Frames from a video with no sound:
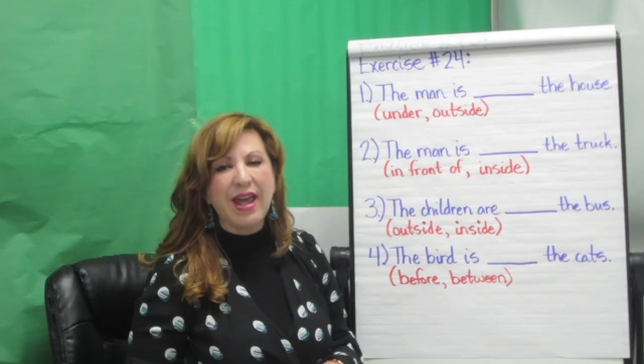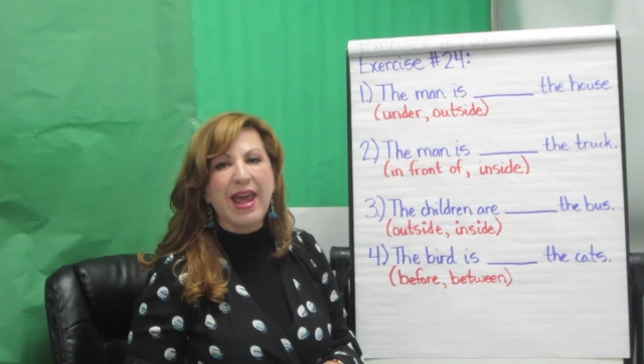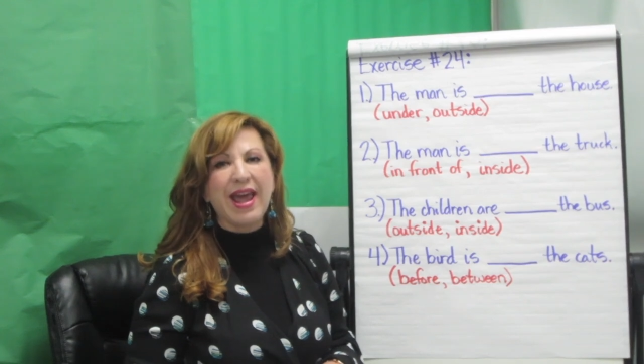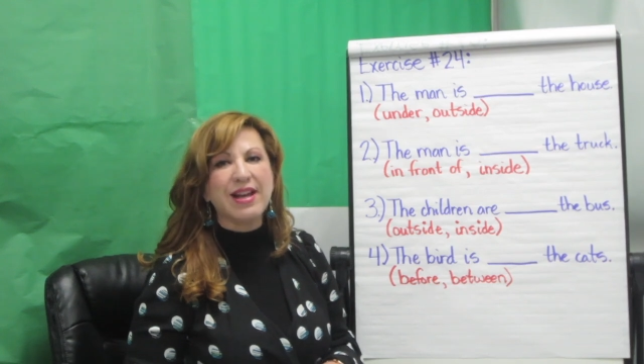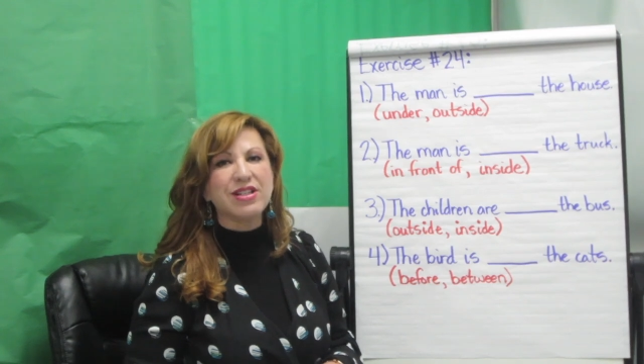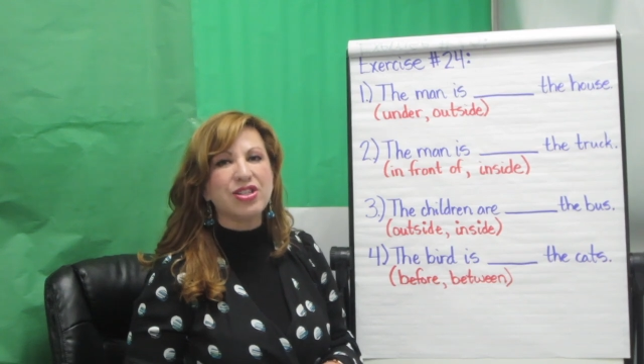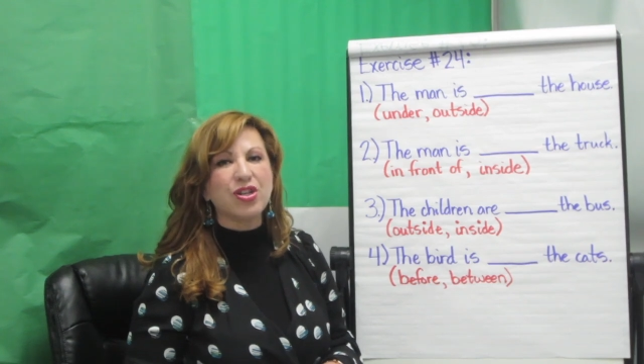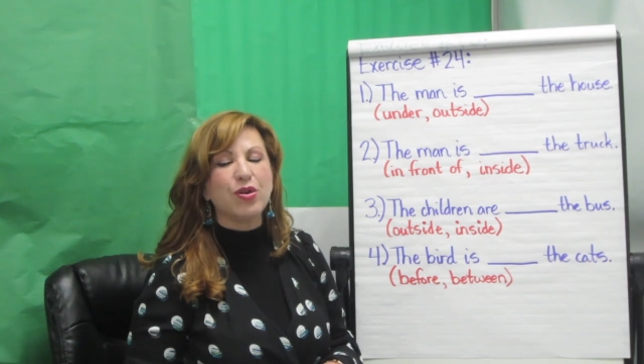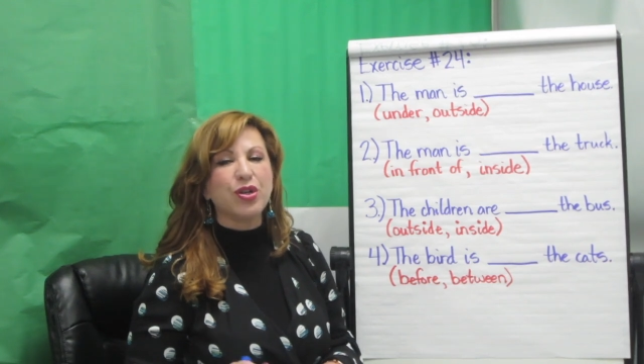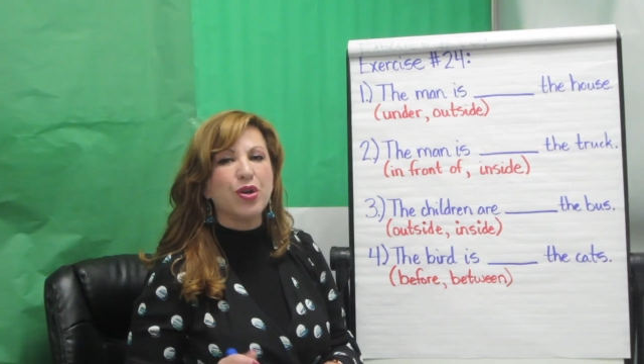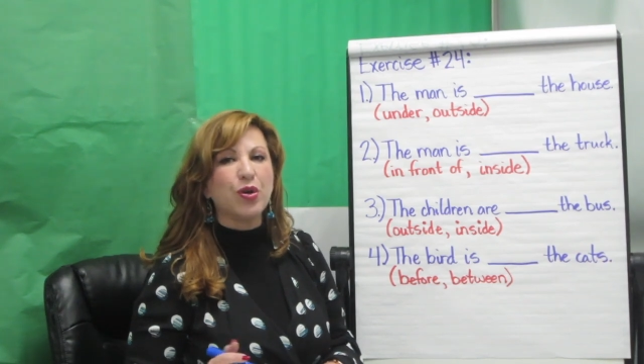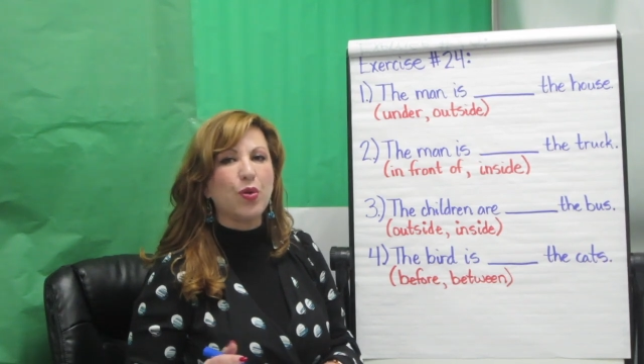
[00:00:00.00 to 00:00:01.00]
and so
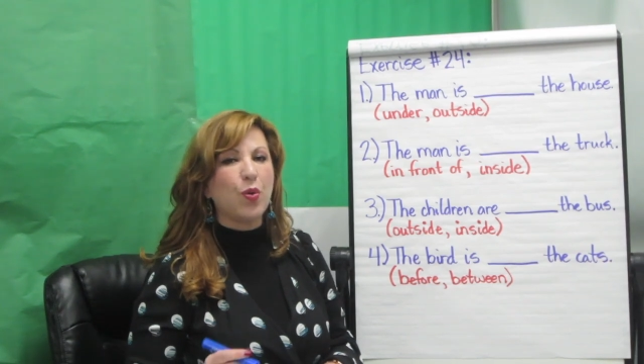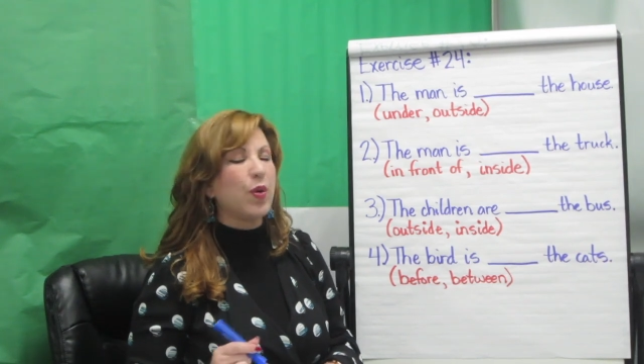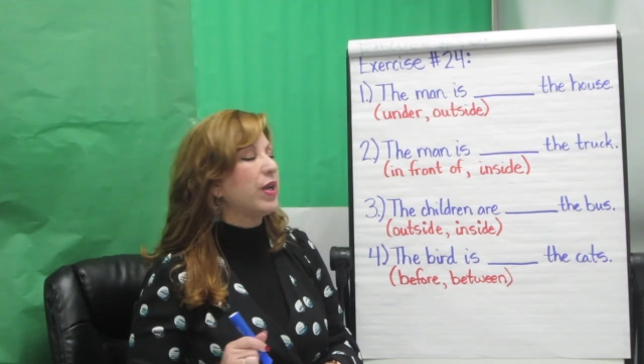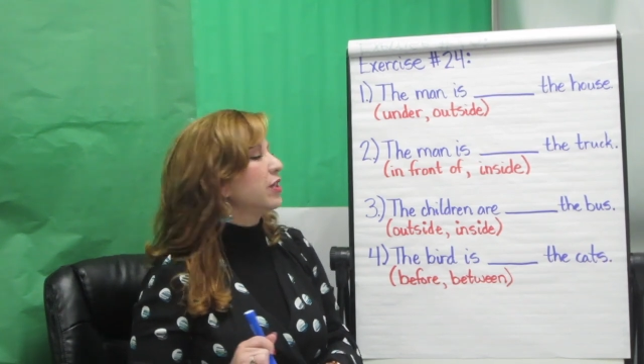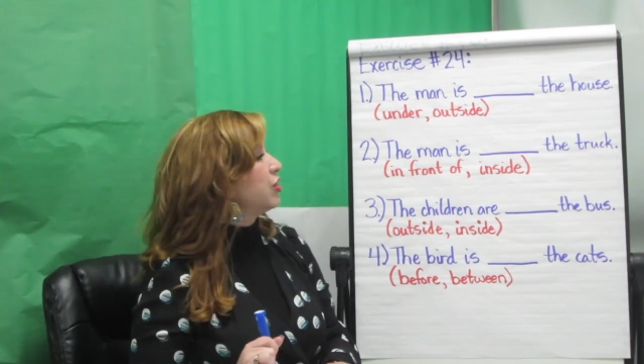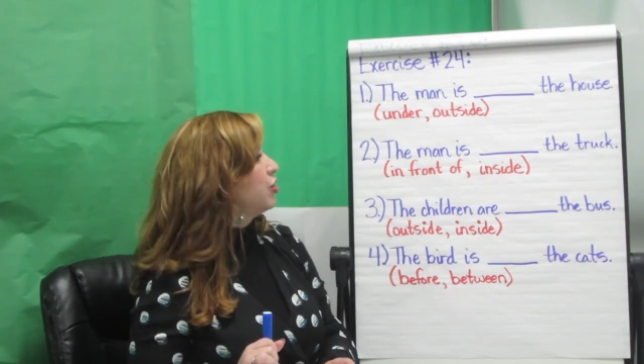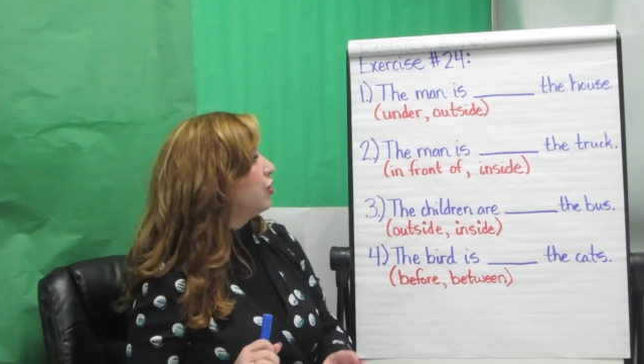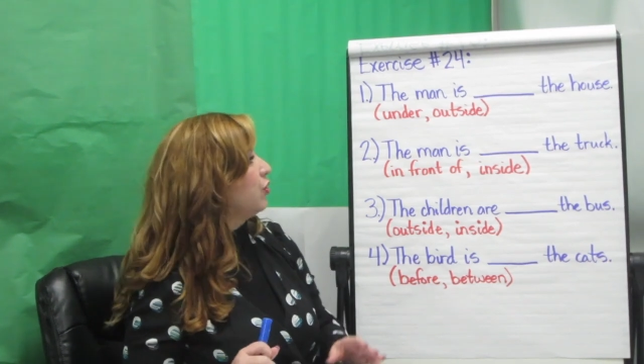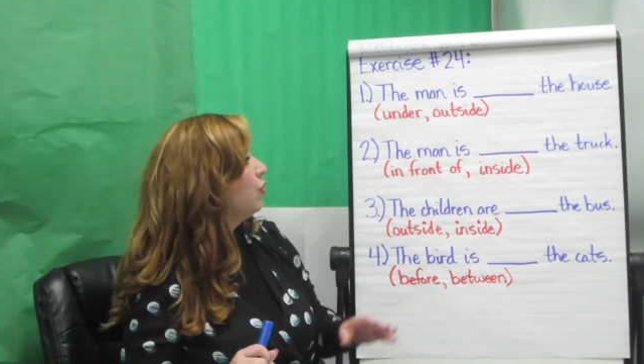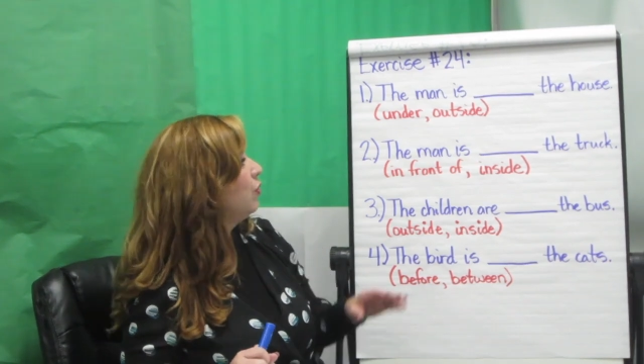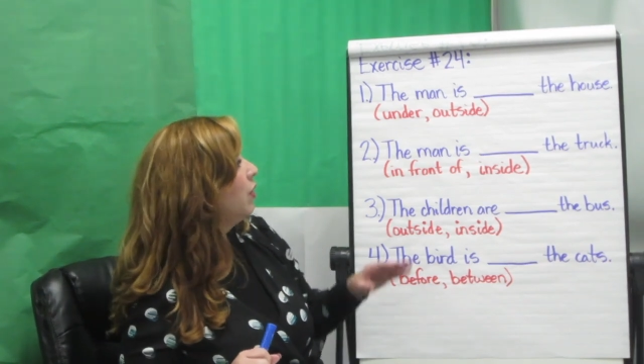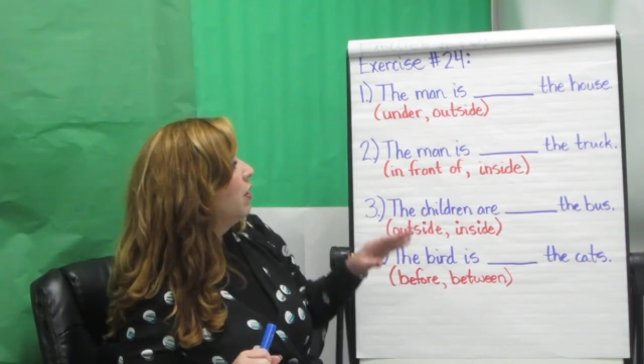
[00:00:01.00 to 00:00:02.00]
you're going
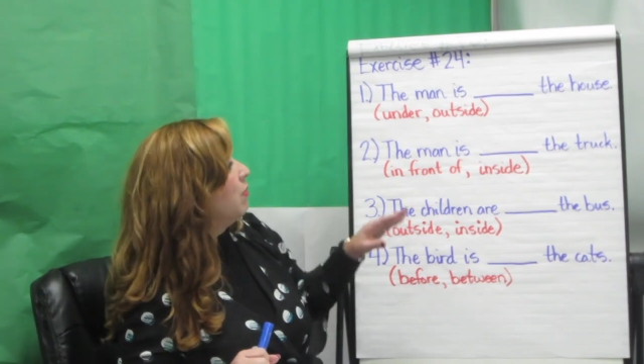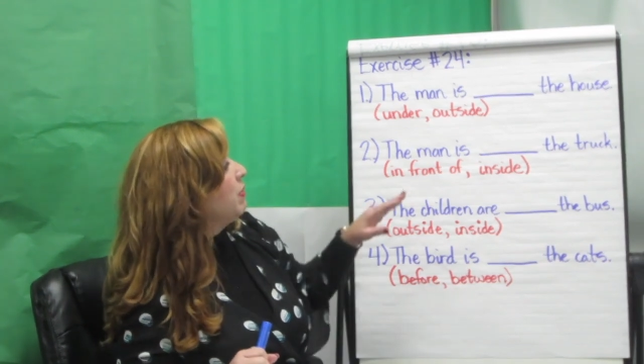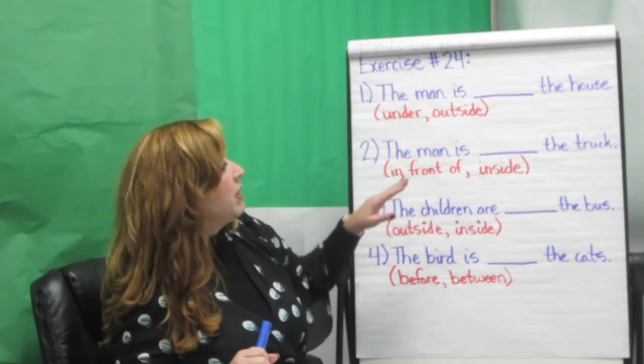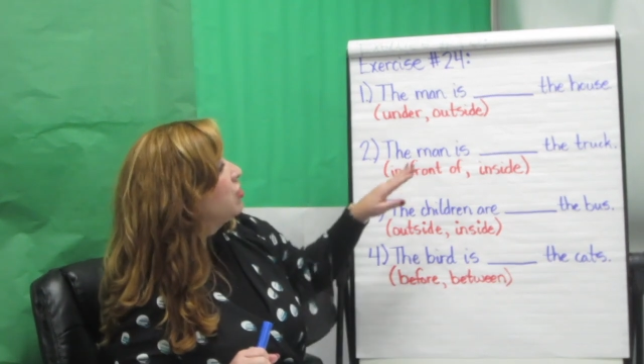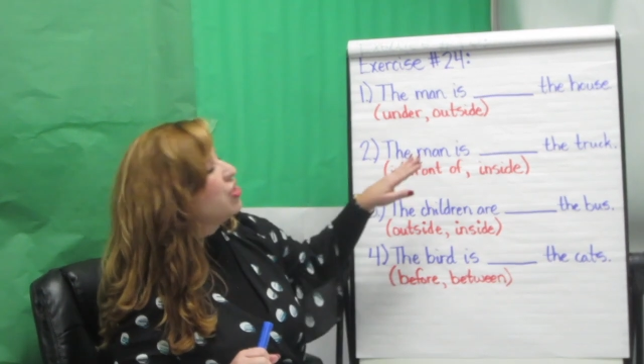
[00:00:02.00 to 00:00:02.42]
to be